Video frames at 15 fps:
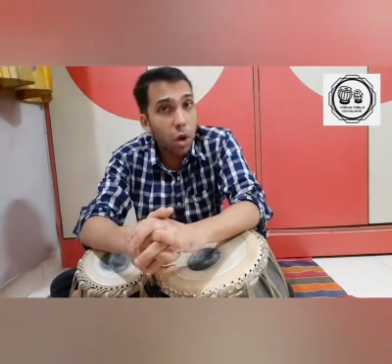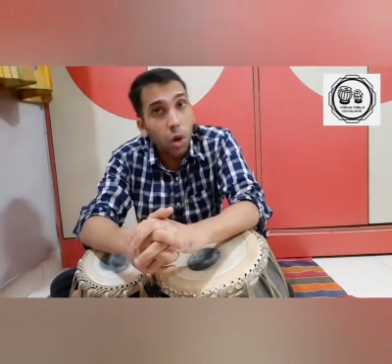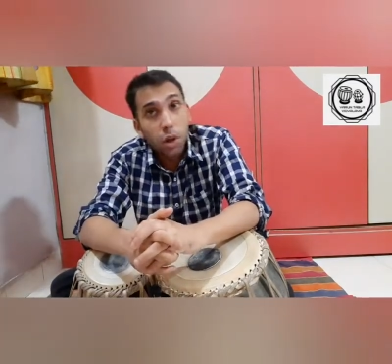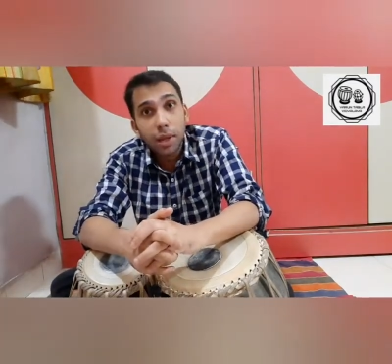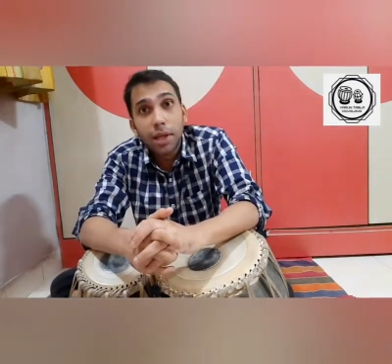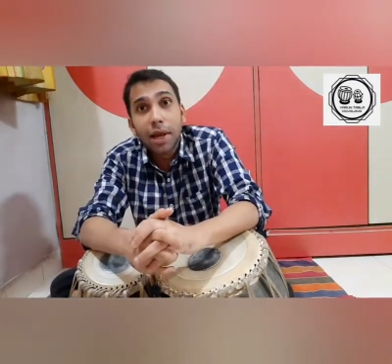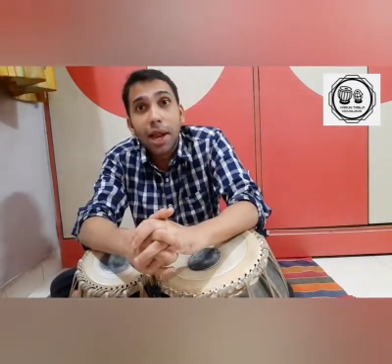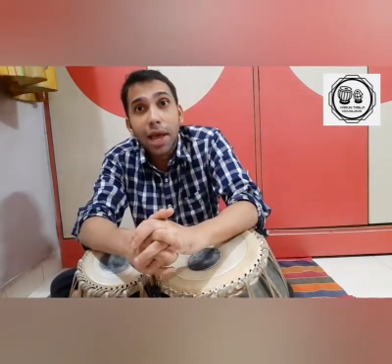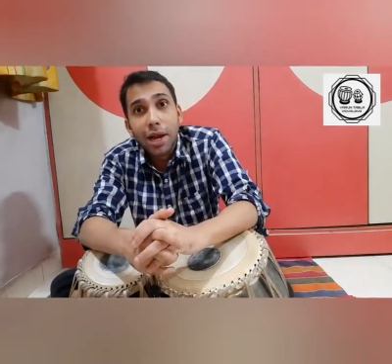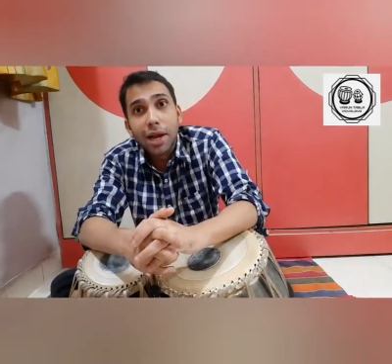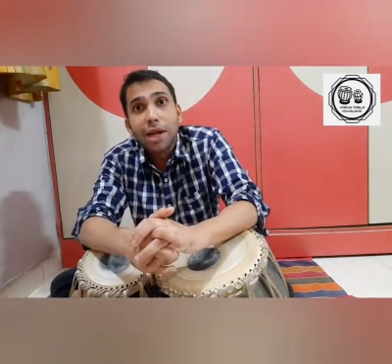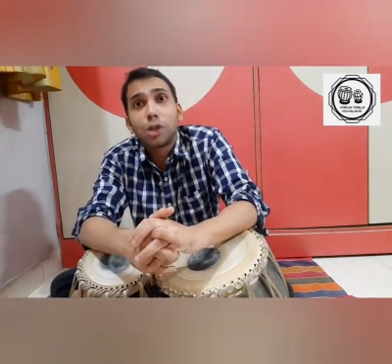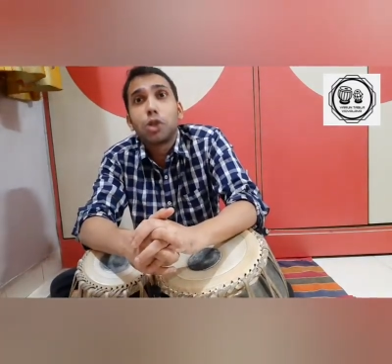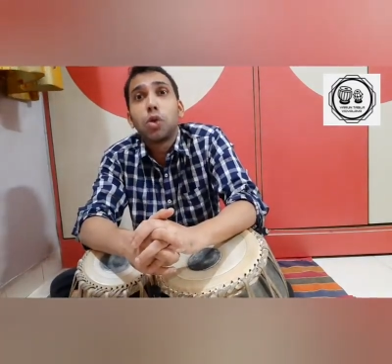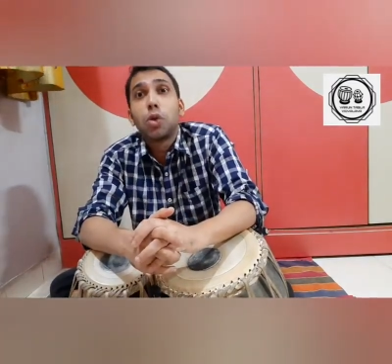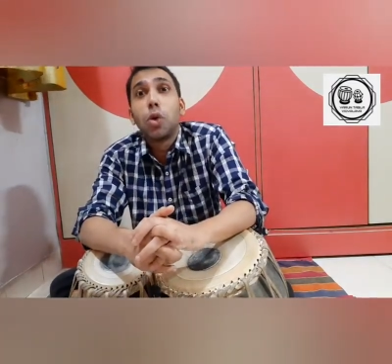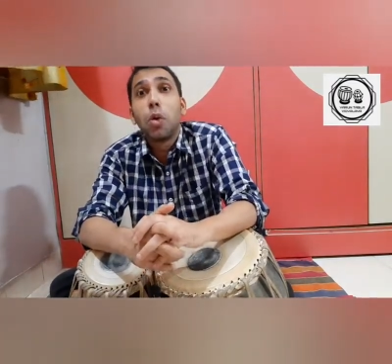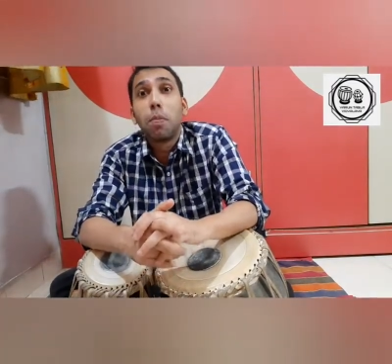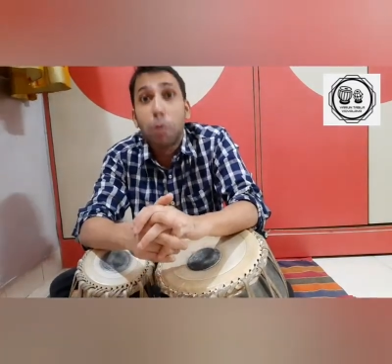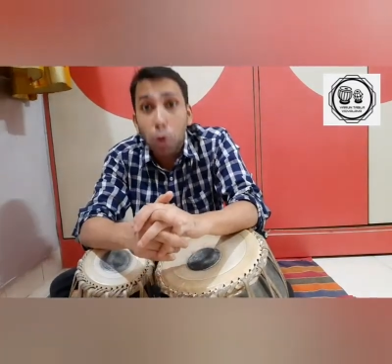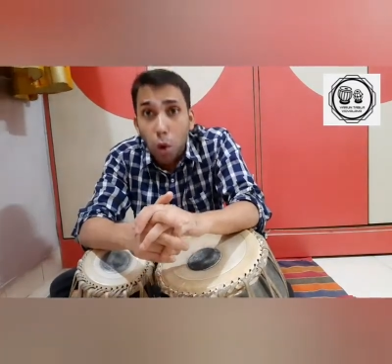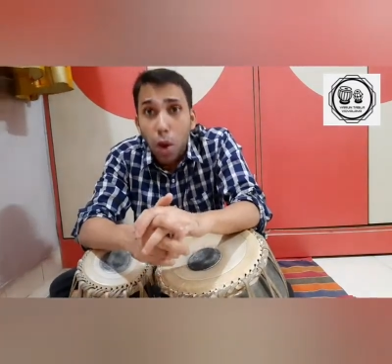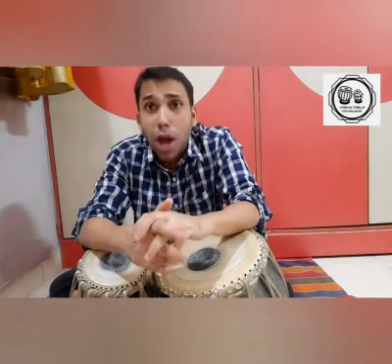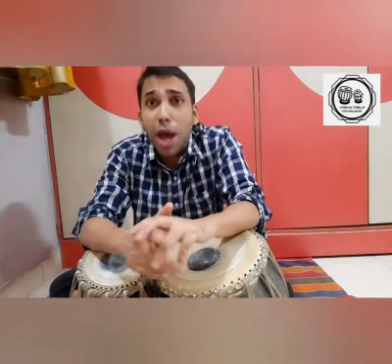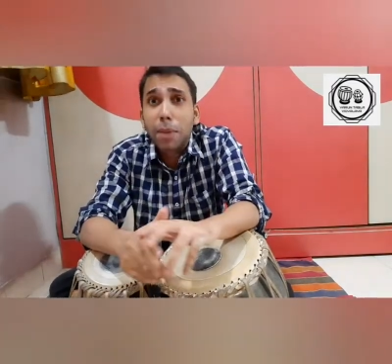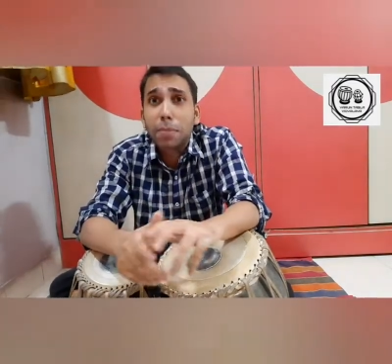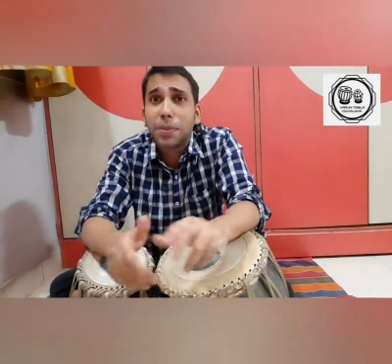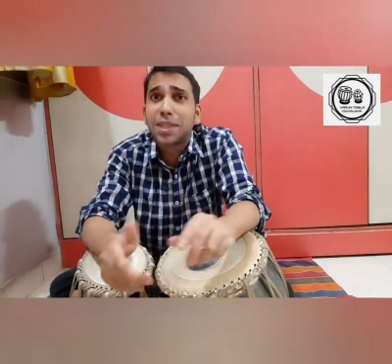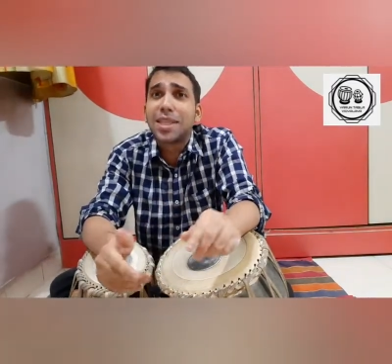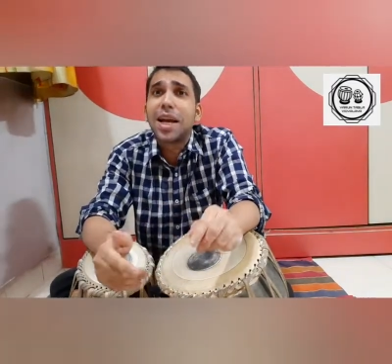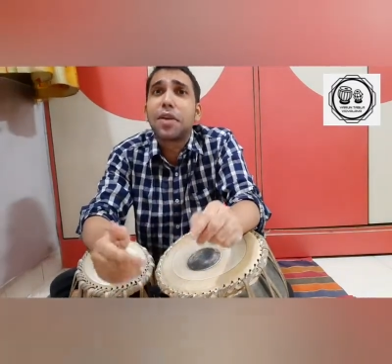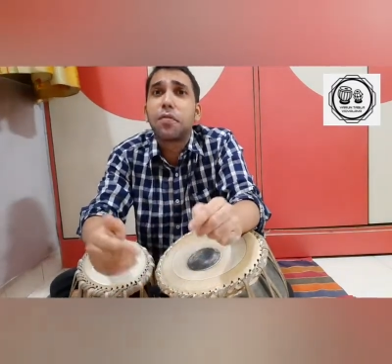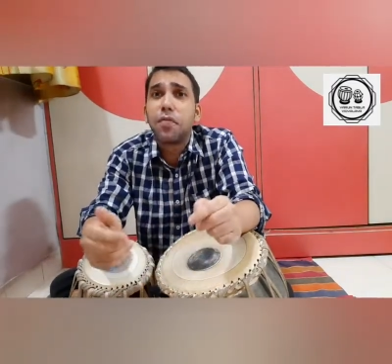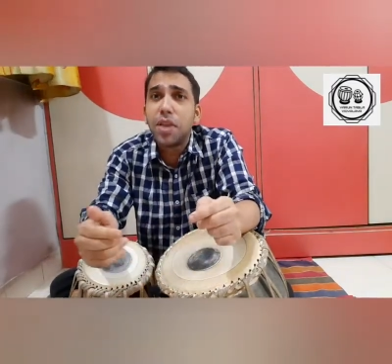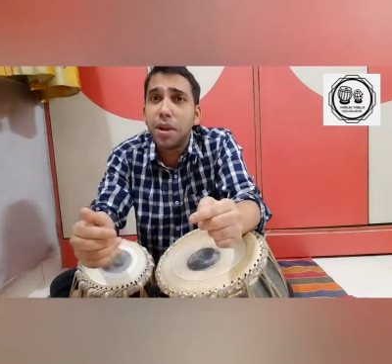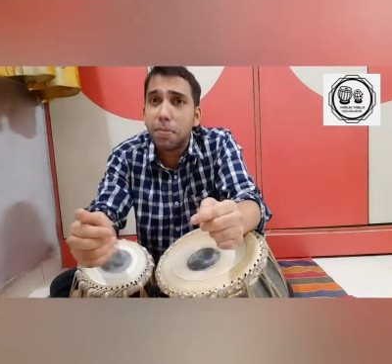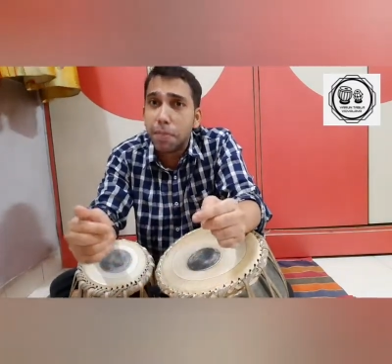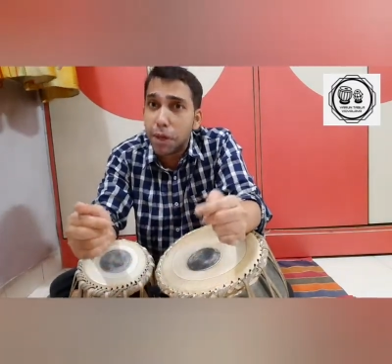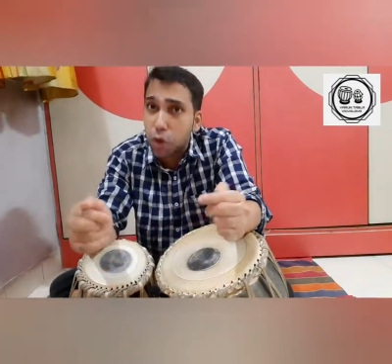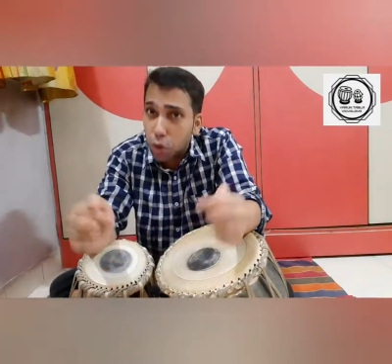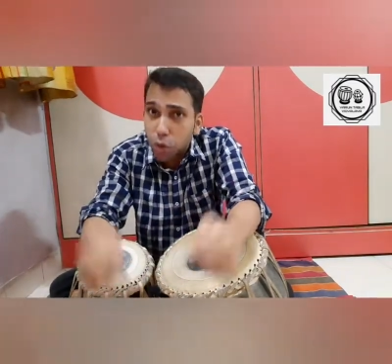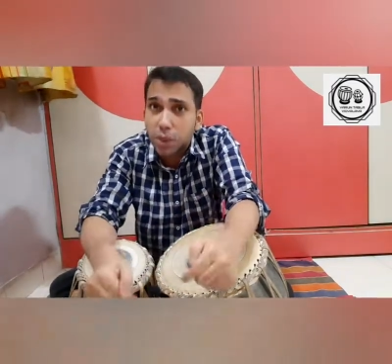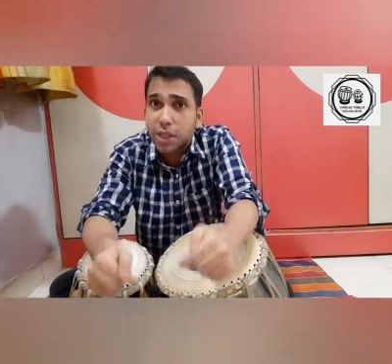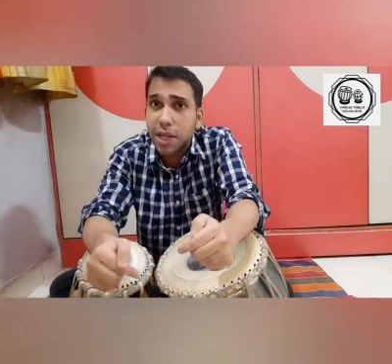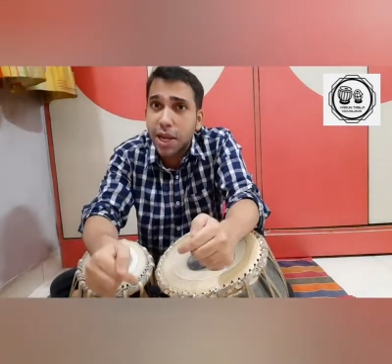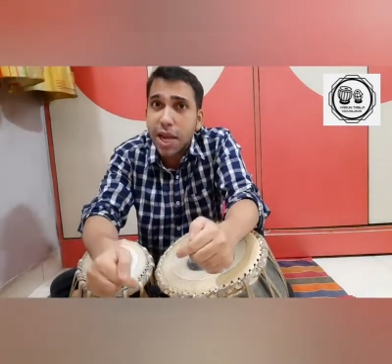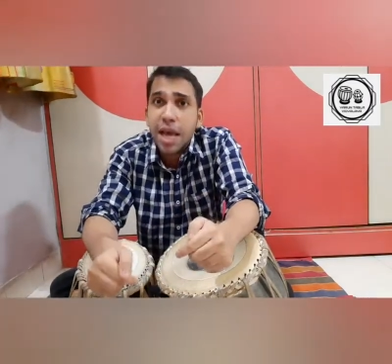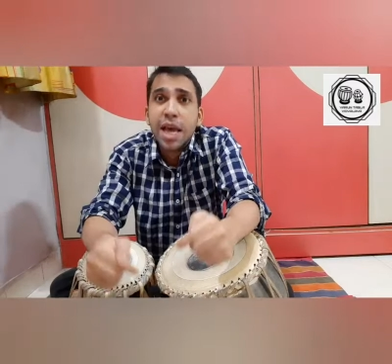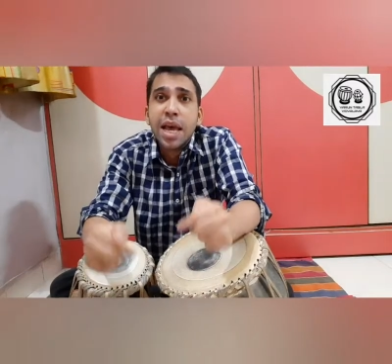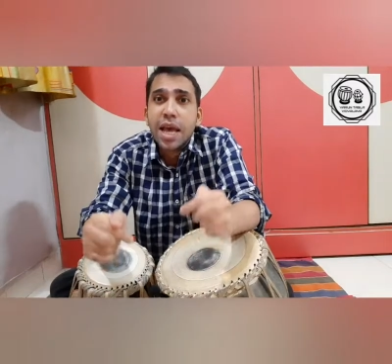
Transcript: or the Lehra Studio Pro apps that we'll be using